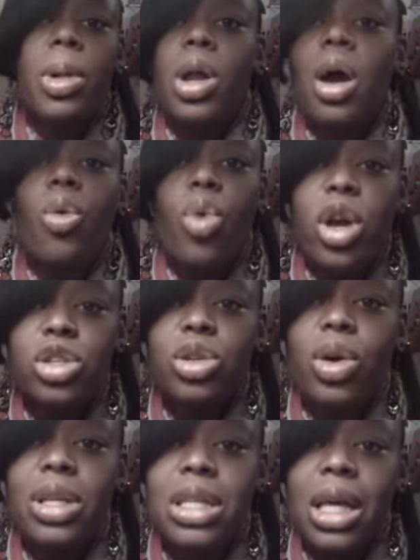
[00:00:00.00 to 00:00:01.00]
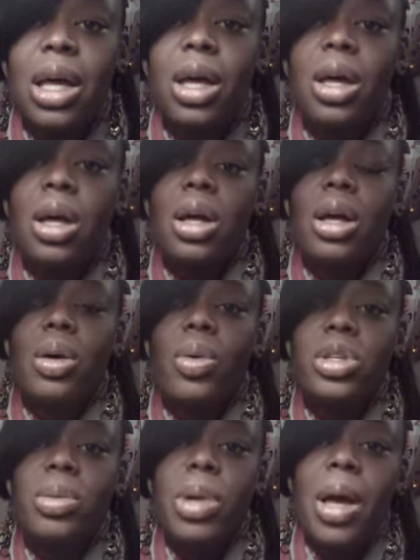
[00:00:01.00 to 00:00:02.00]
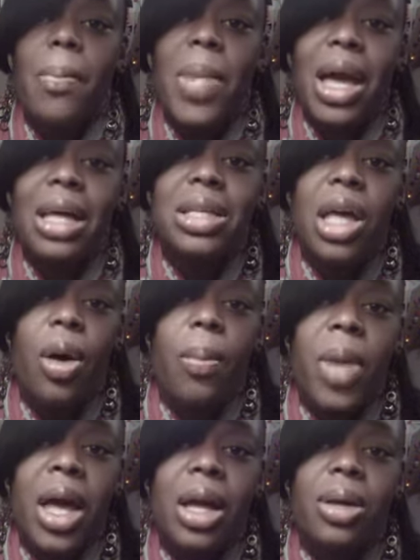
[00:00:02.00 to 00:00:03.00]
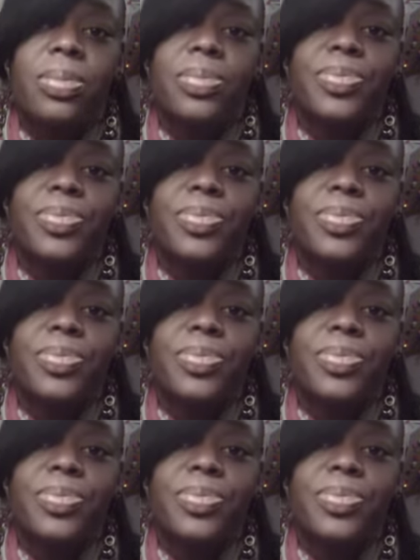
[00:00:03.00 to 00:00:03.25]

But our original intent was to be a man's helpmate.